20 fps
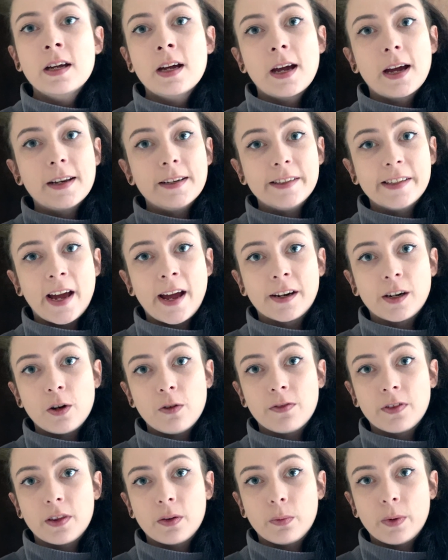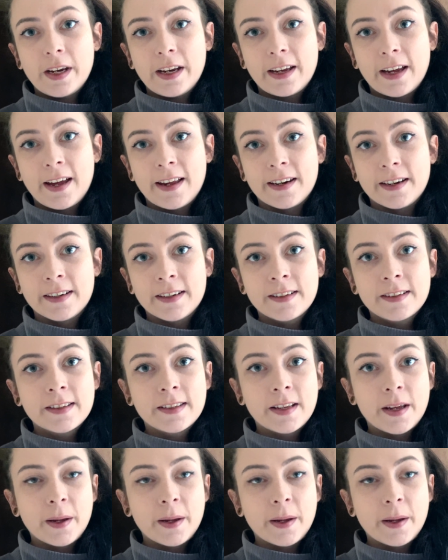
and Dan over the weekends.